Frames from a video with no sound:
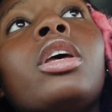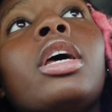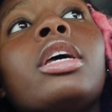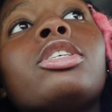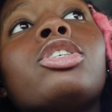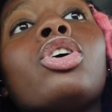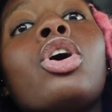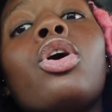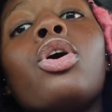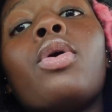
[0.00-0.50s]

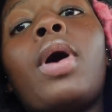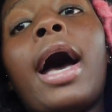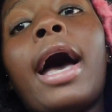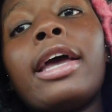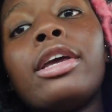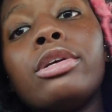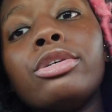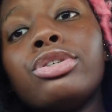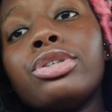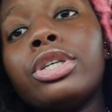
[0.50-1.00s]
So
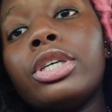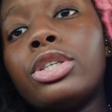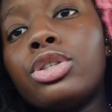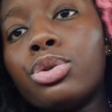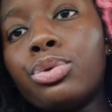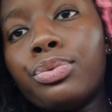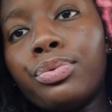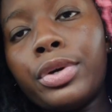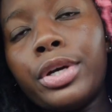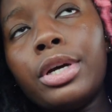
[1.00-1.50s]
I usually
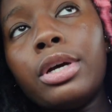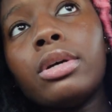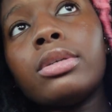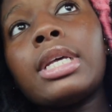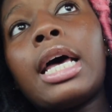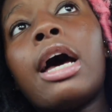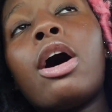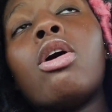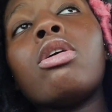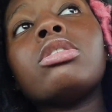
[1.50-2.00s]
do
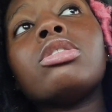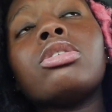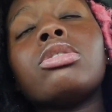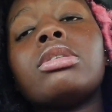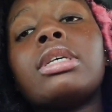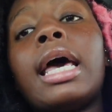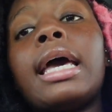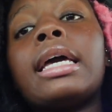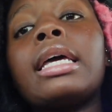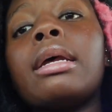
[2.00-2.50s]
reels. I also
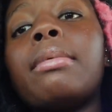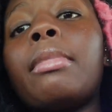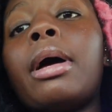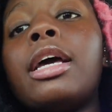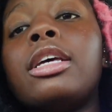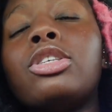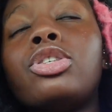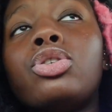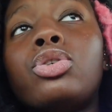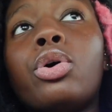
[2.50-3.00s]
tag it in
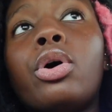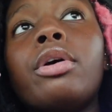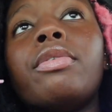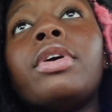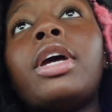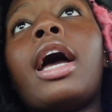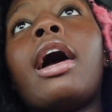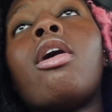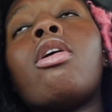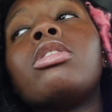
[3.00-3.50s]
my
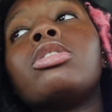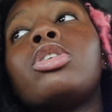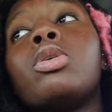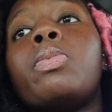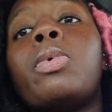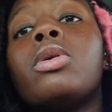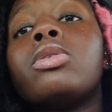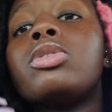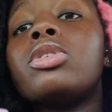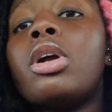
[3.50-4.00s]
story. I also
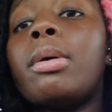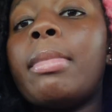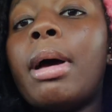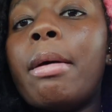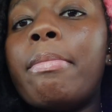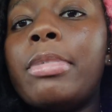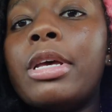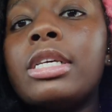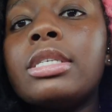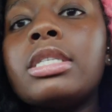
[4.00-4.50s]
post it on
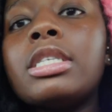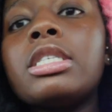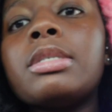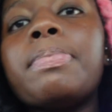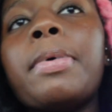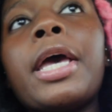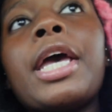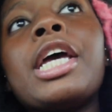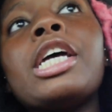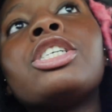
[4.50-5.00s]
my business
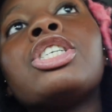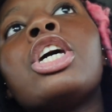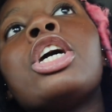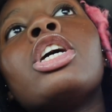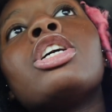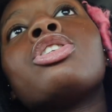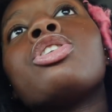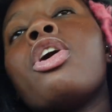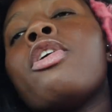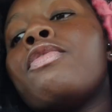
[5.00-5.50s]
page.
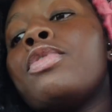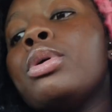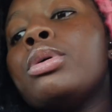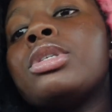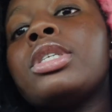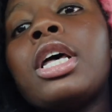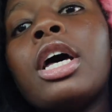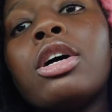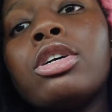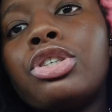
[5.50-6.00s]
So if you
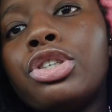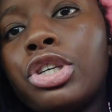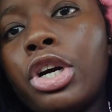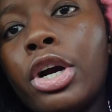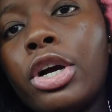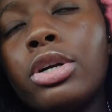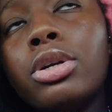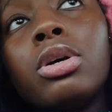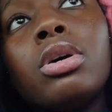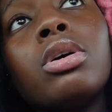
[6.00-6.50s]
sell
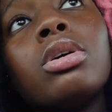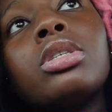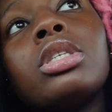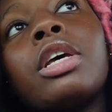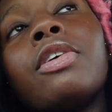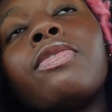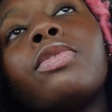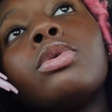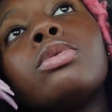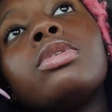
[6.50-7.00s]
journals,
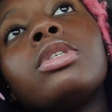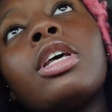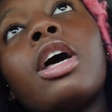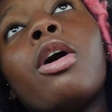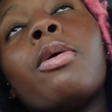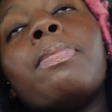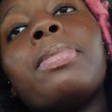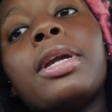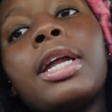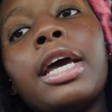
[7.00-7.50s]
if you
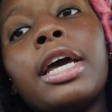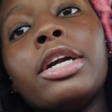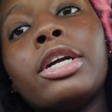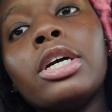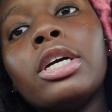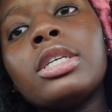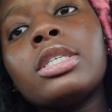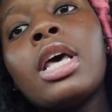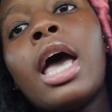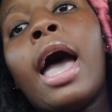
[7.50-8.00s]
sell
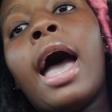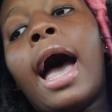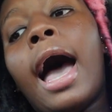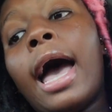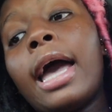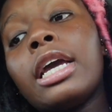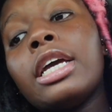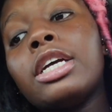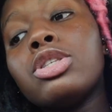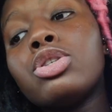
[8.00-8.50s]
planners,
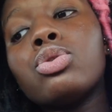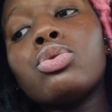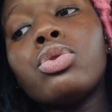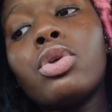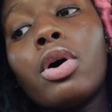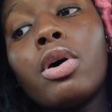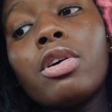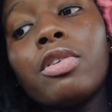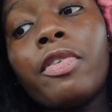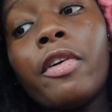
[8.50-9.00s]
I can do
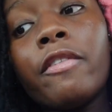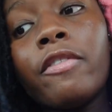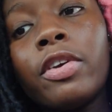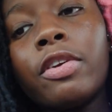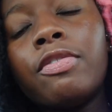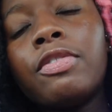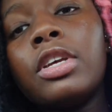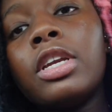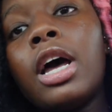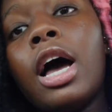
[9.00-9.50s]
those for
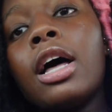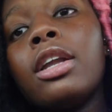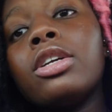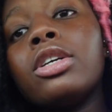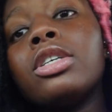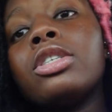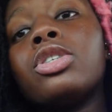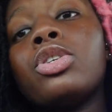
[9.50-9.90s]
$50.